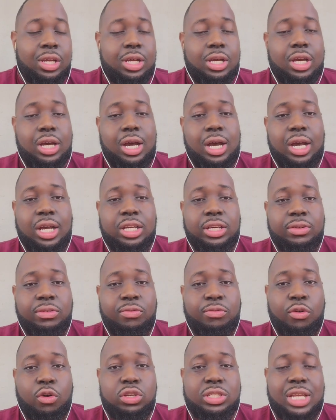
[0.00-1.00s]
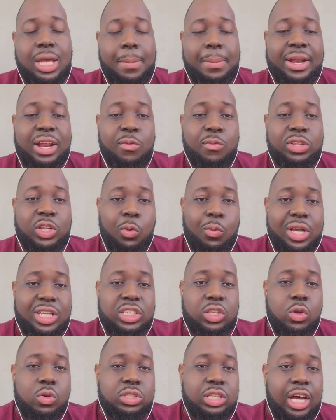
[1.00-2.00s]
uh, first coming in with the West
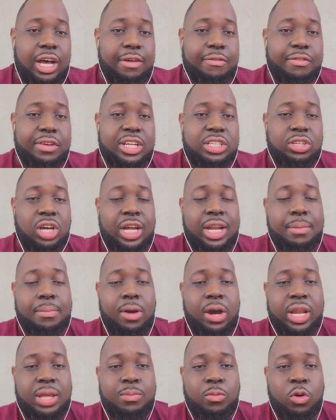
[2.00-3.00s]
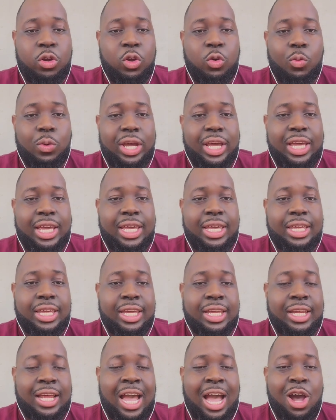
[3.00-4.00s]
Coast offense on the Marty Mornhinweg
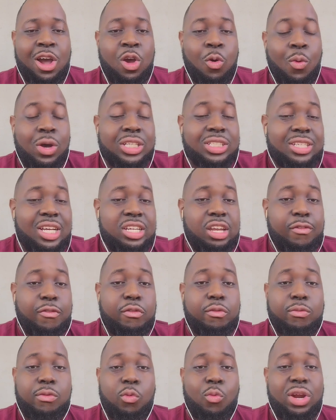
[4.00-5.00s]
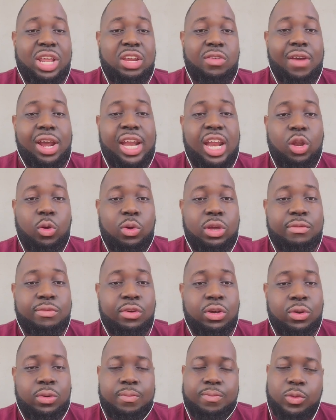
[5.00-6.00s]
and how it wasn't that different from what he ran in
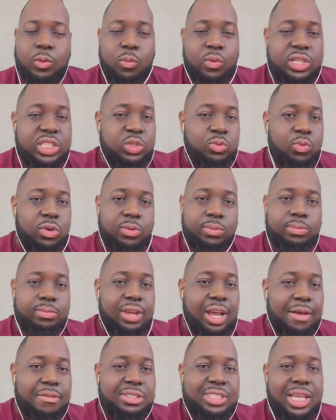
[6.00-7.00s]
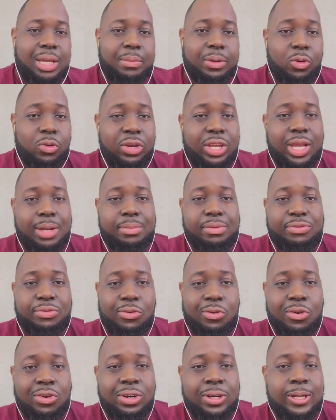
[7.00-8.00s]
Louisville, which is what I've said on here
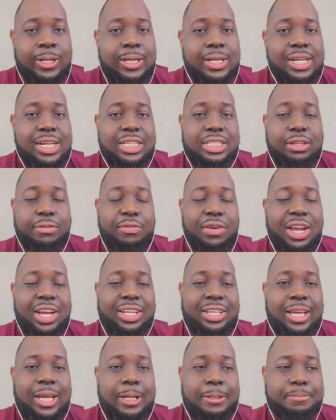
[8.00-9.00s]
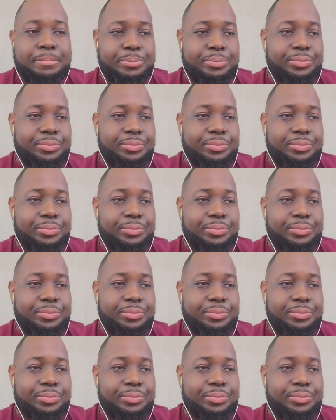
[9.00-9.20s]
before, is the fact that